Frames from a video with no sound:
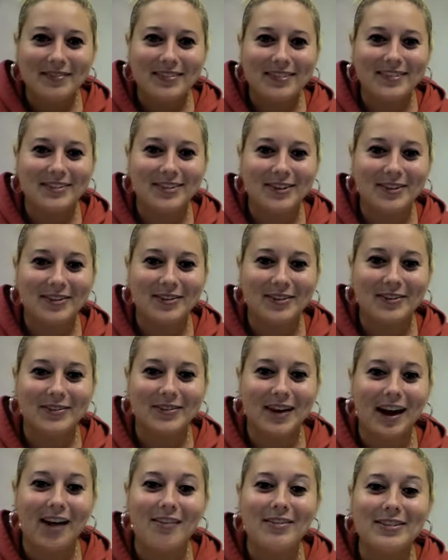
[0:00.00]
So
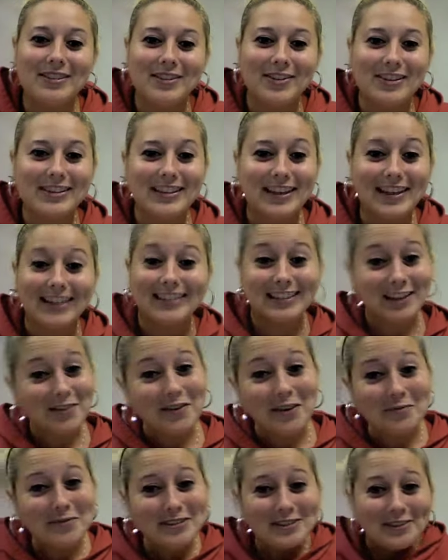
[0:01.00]
I was so excited because I
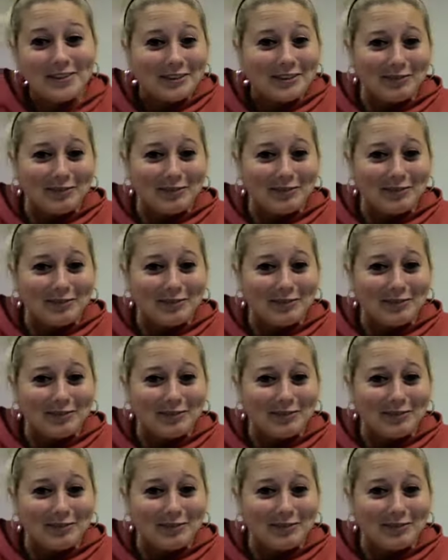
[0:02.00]
won Miss Golden